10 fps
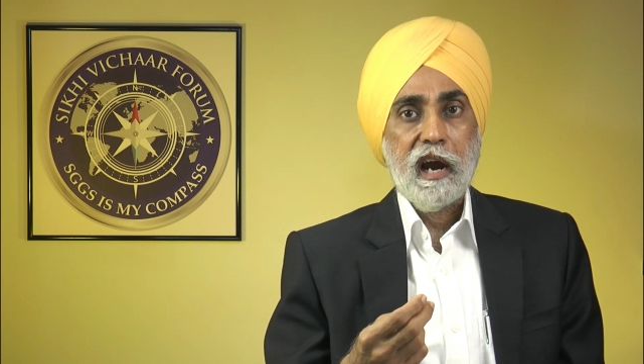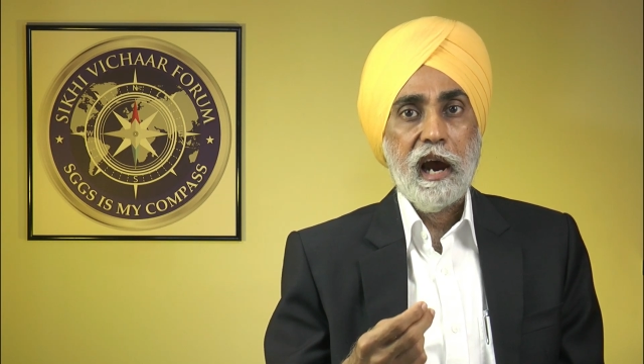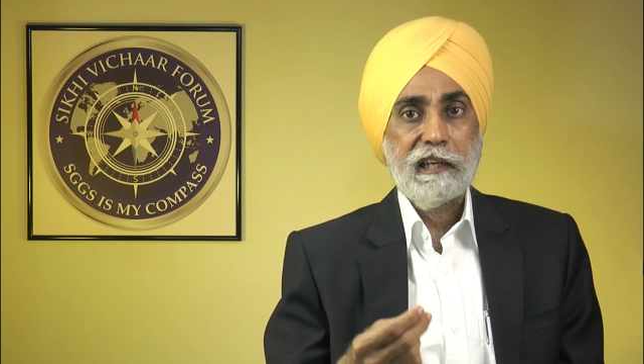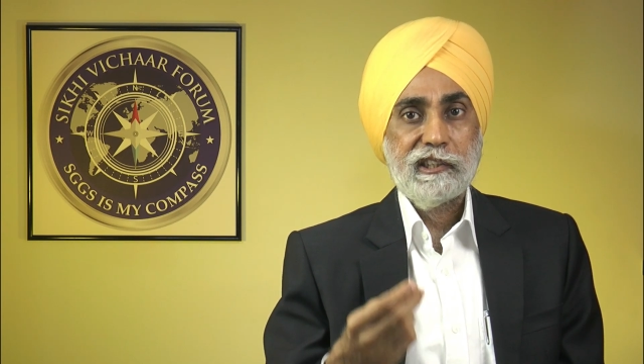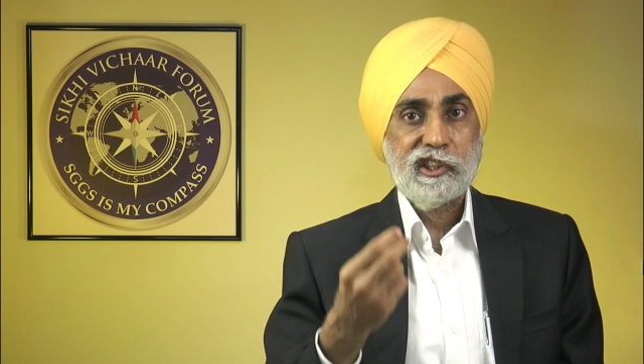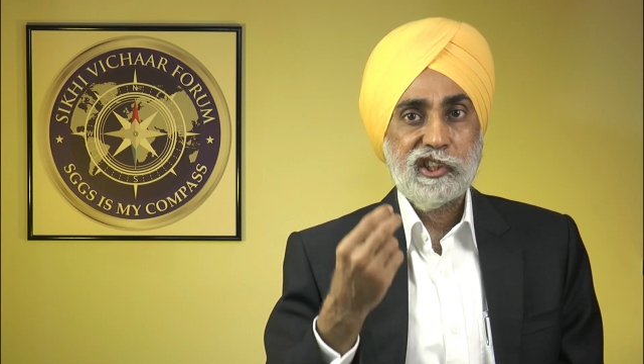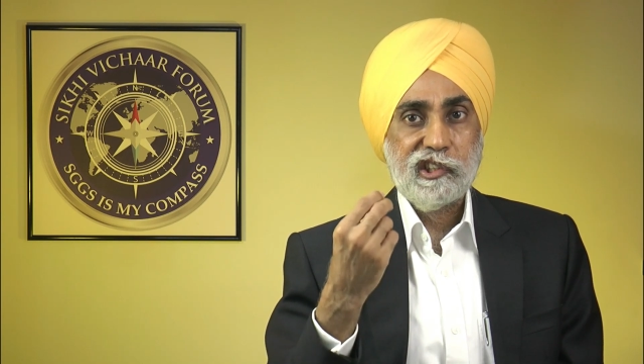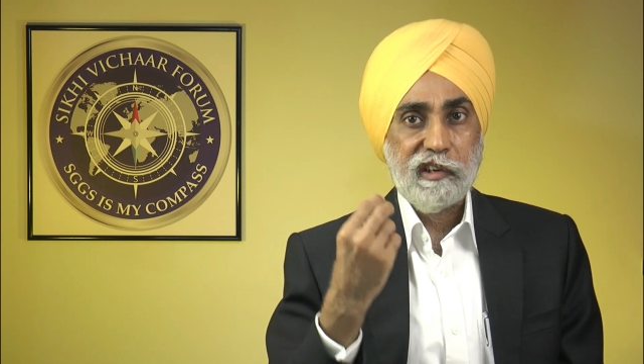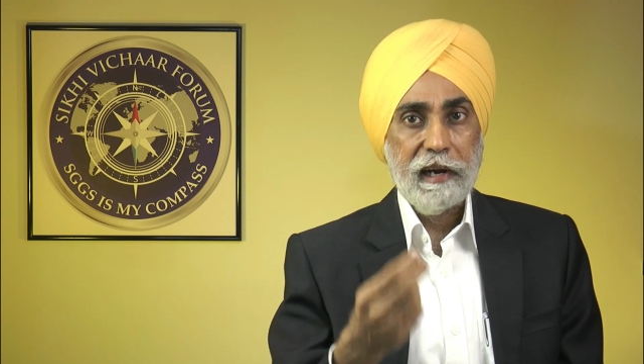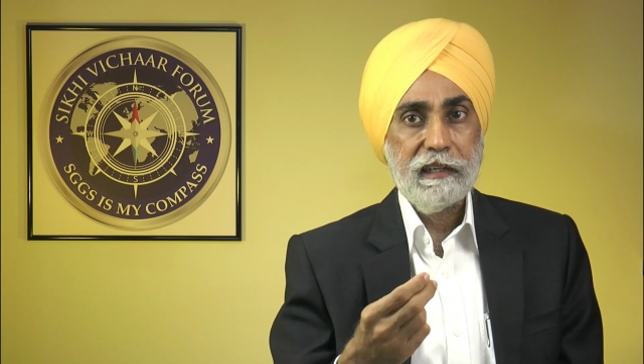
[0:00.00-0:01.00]
I
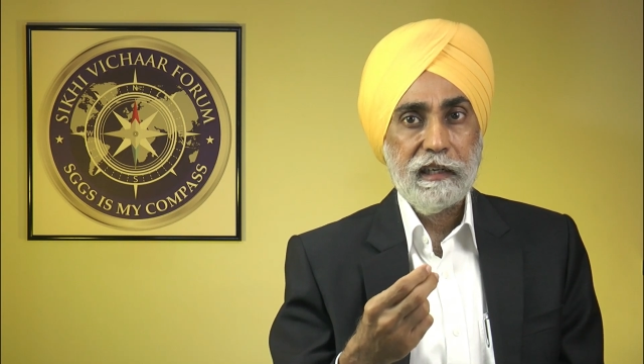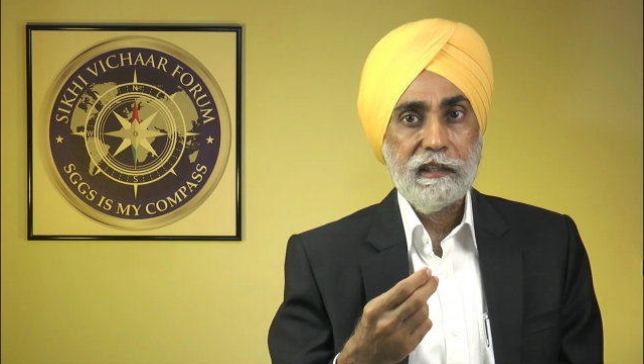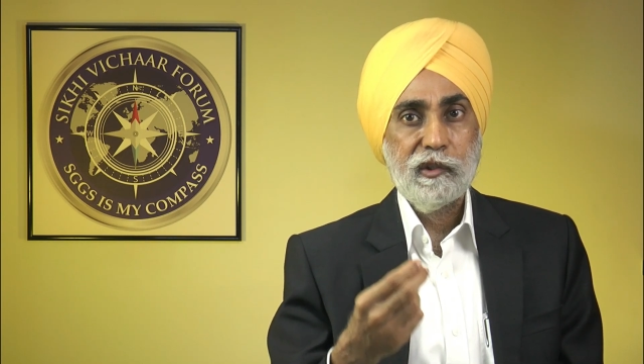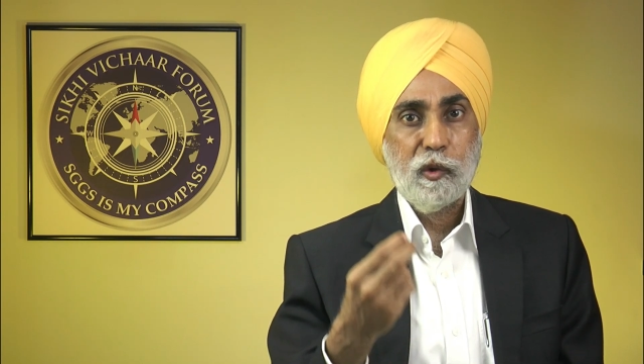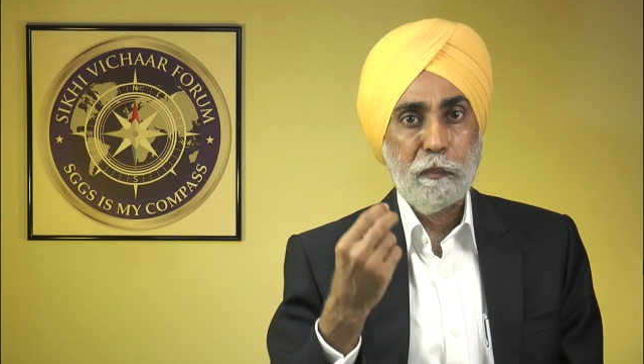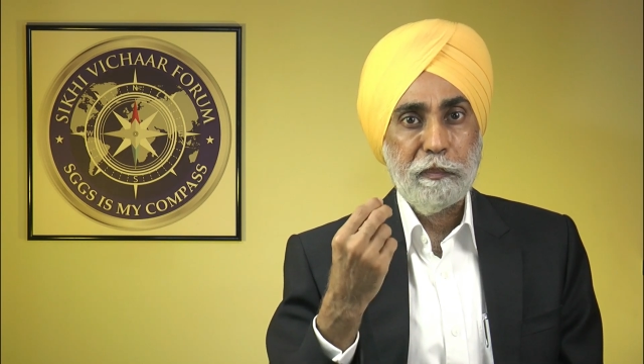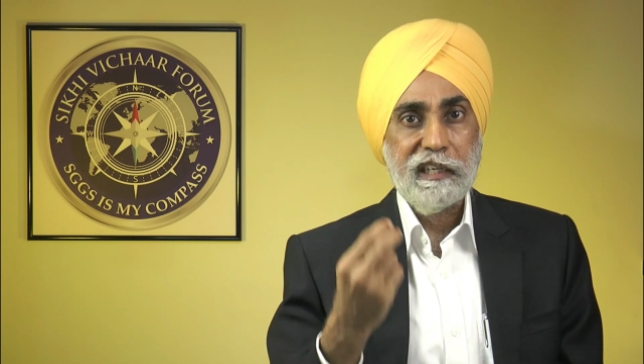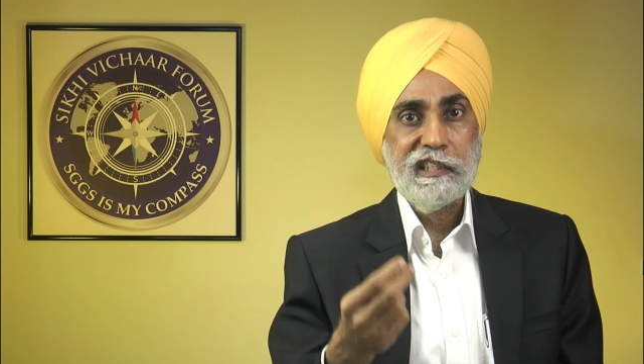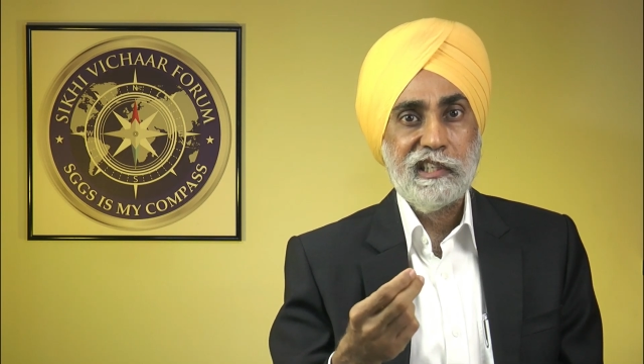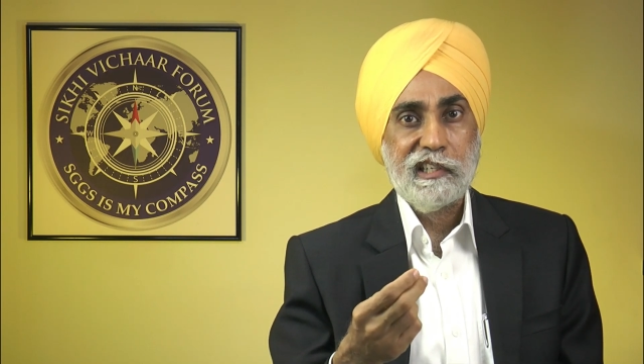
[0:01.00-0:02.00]
shredded to
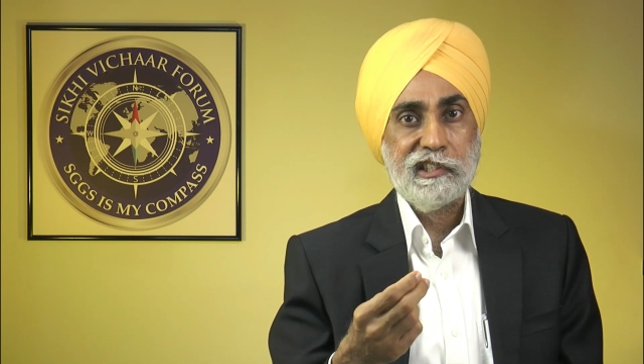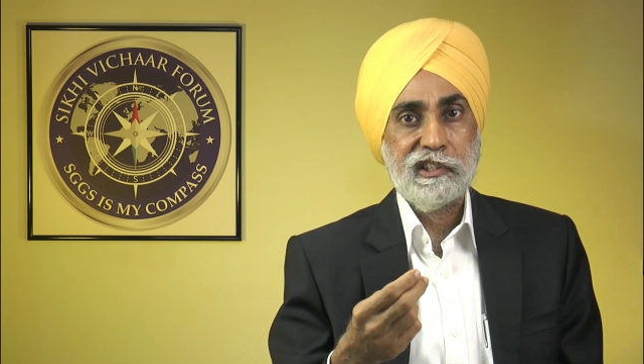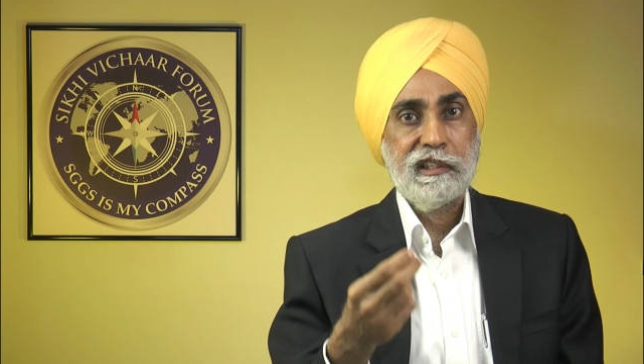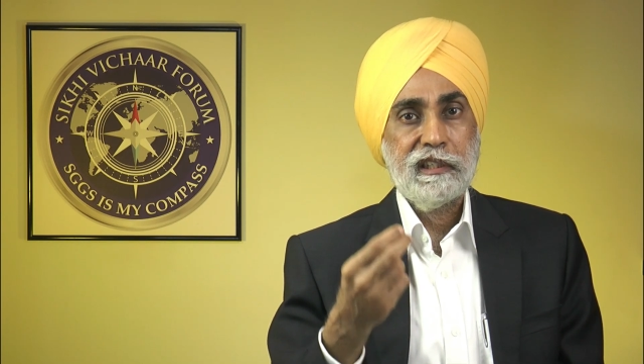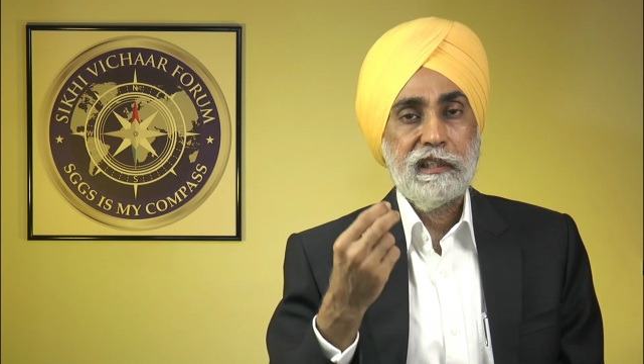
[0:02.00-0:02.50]
pieces